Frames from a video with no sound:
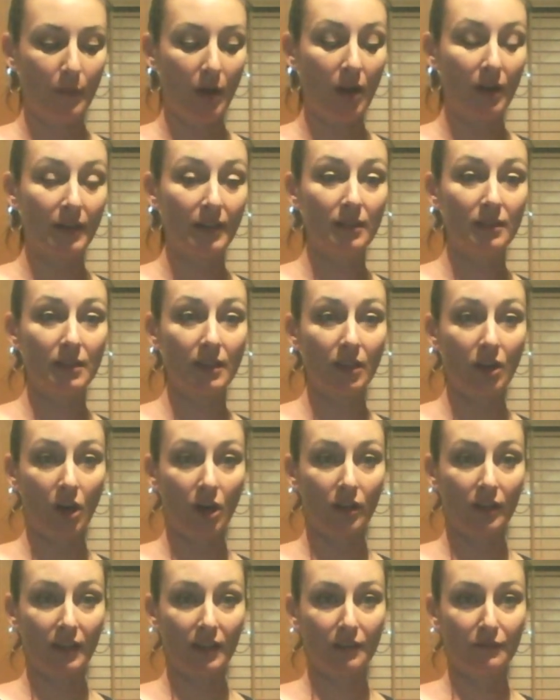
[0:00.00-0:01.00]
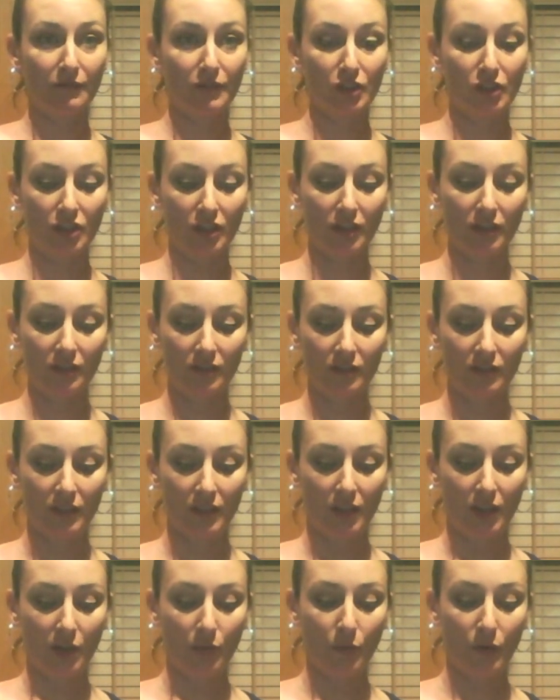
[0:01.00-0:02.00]
onions and garlic for sure.
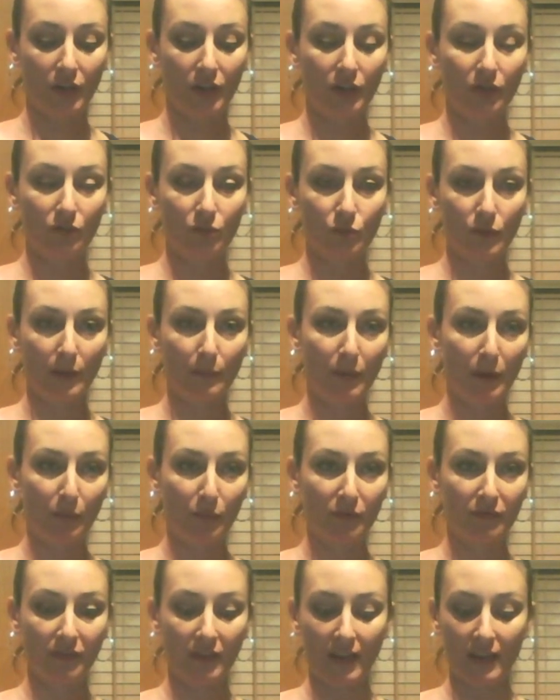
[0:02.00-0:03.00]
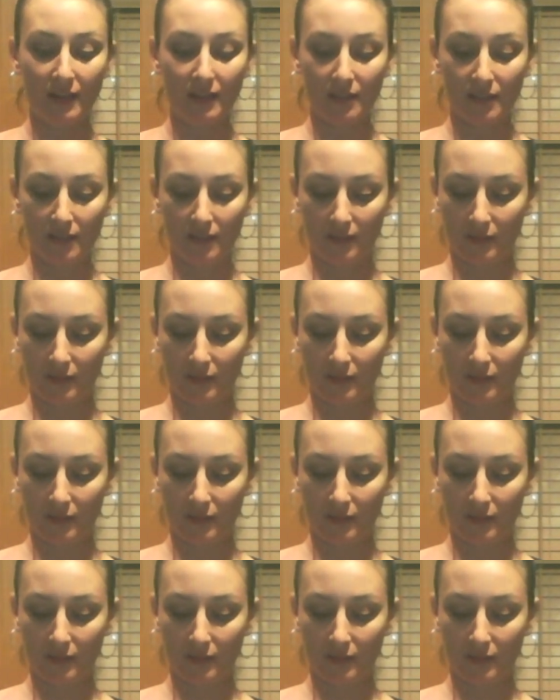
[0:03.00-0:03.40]
We're going to use red pepper flakes,